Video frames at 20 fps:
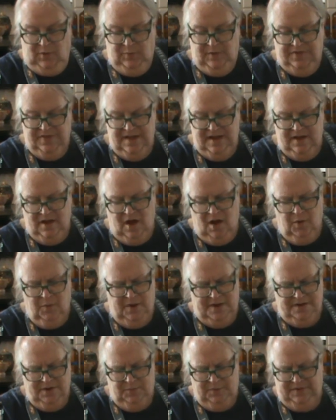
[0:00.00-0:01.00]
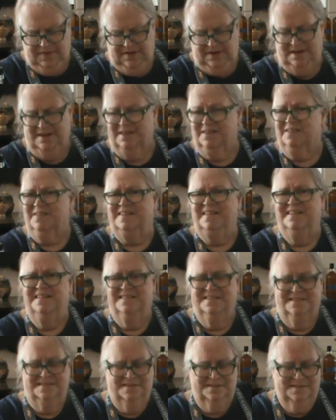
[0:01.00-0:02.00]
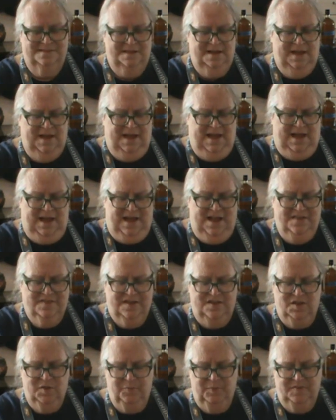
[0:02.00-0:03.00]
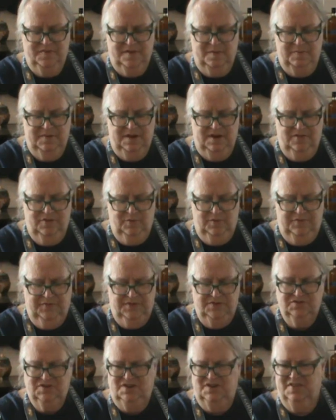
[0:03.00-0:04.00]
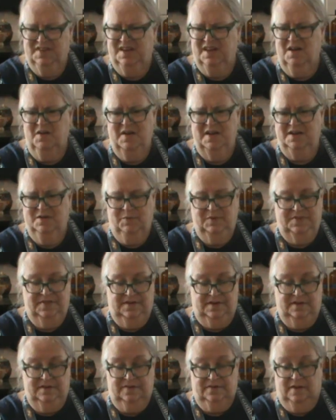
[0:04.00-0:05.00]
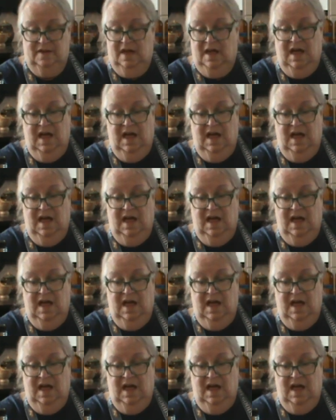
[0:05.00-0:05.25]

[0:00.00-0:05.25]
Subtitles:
We think, oh, I know what that is. It's like you put something in the refrigerator, you think, oh, I know what that is.